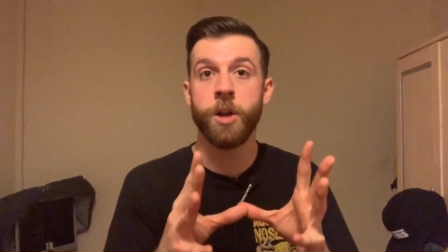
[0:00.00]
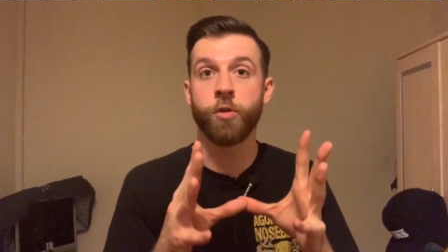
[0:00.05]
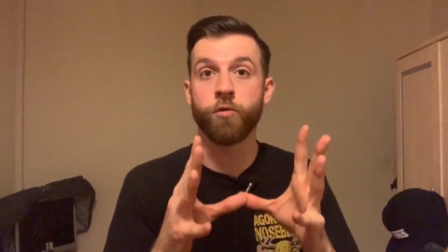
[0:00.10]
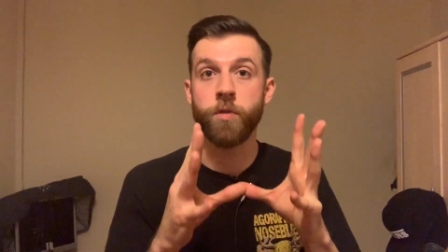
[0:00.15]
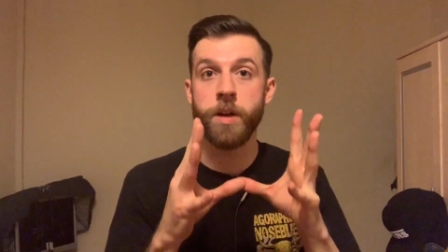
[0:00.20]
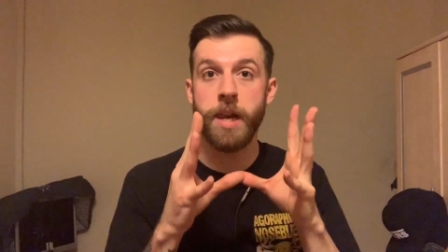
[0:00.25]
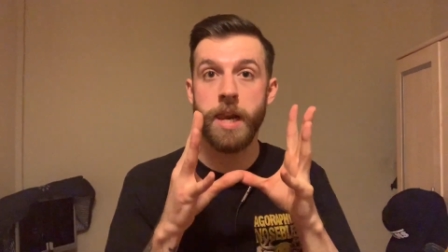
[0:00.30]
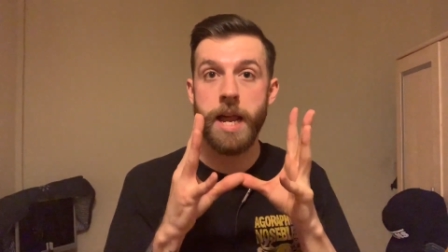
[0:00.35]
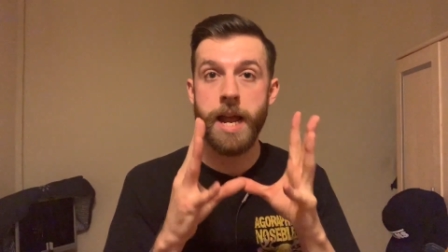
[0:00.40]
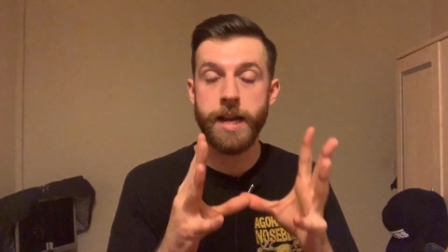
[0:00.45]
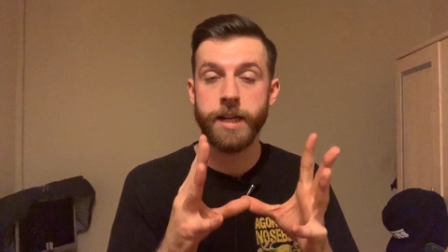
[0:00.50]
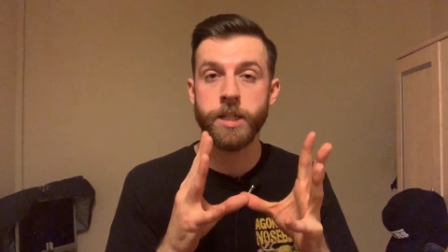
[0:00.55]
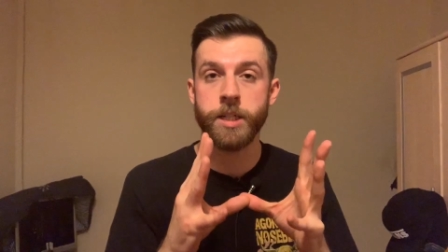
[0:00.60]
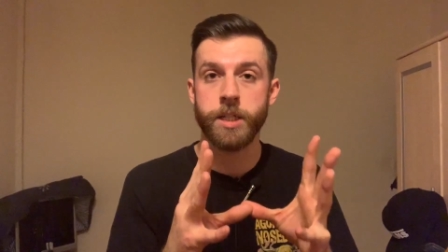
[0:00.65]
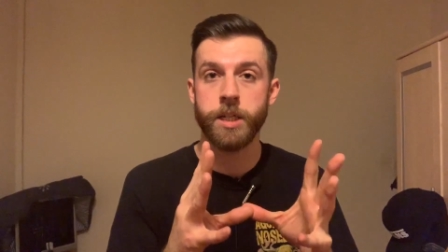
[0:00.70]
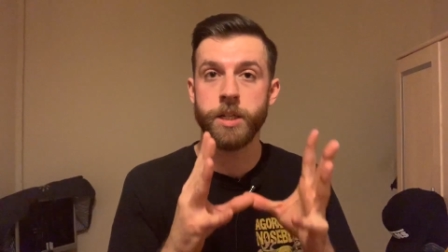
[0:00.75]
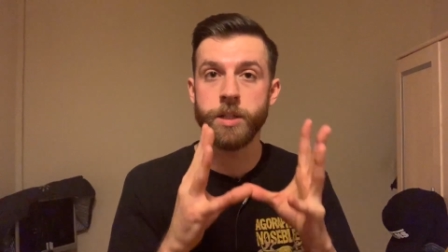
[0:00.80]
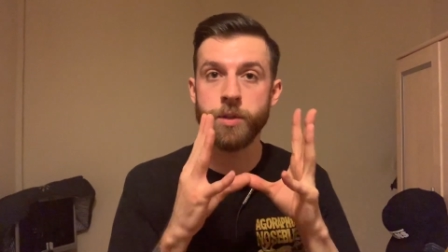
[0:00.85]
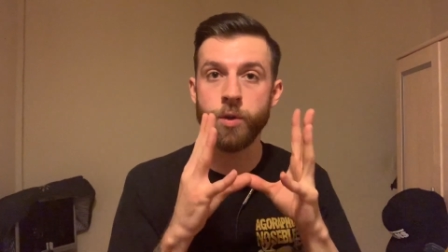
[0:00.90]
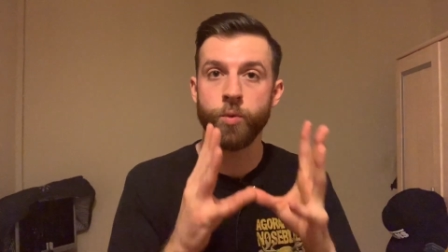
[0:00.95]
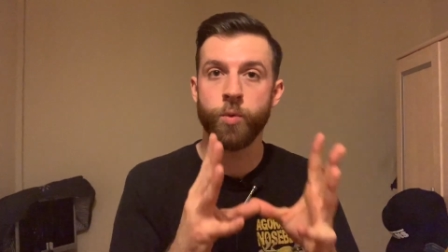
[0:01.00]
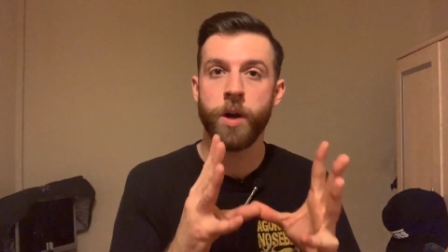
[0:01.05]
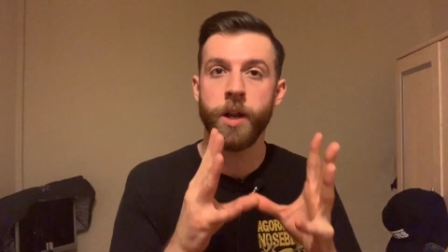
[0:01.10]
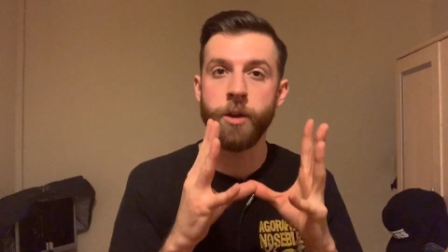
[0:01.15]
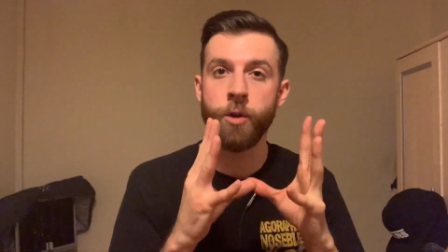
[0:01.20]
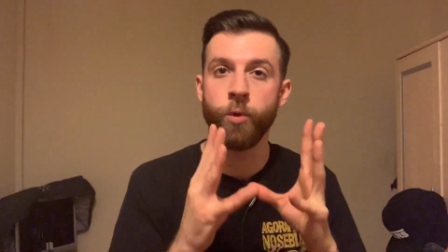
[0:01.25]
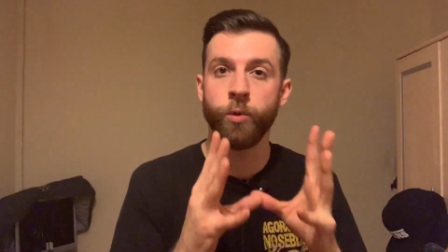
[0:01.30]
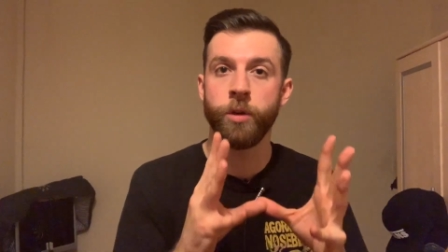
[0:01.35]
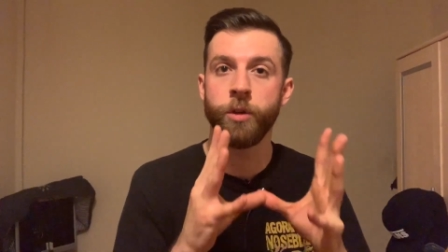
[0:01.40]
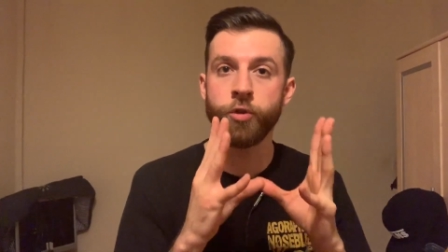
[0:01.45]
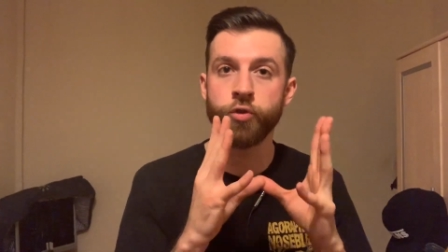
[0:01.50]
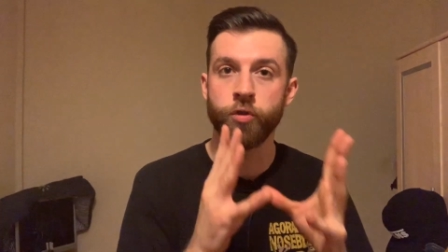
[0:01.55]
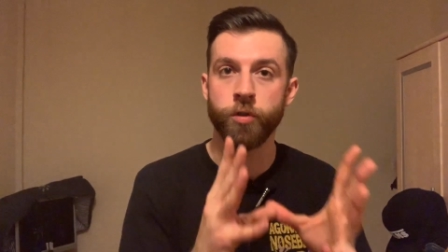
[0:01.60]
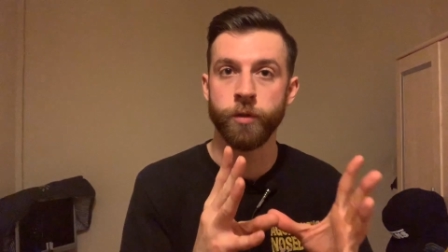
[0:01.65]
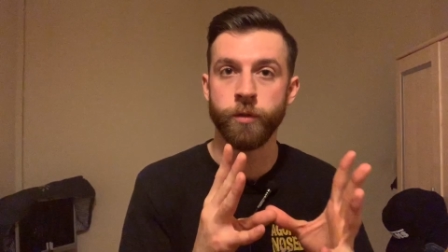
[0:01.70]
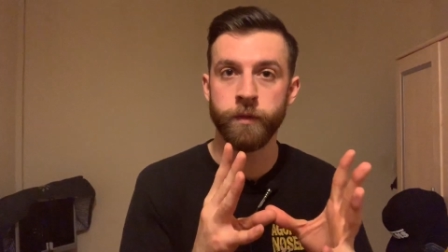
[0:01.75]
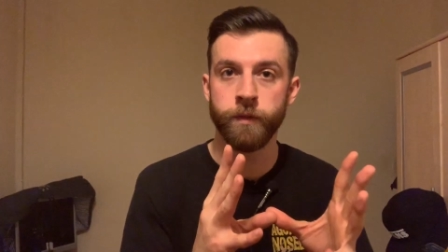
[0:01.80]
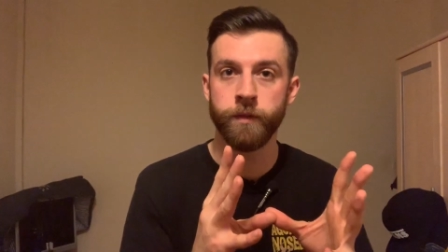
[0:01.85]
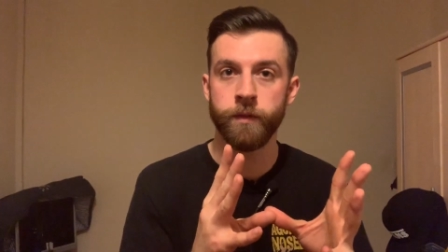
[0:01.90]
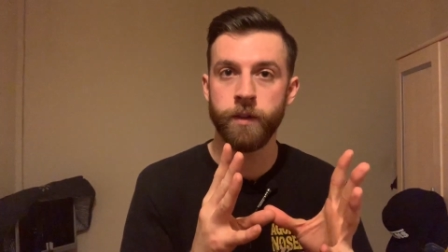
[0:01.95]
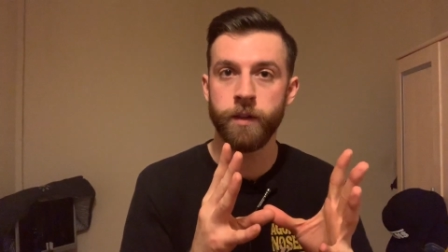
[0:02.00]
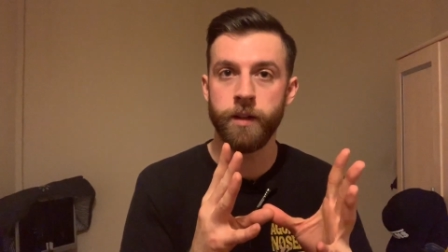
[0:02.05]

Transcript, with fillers: relax until I know the truth.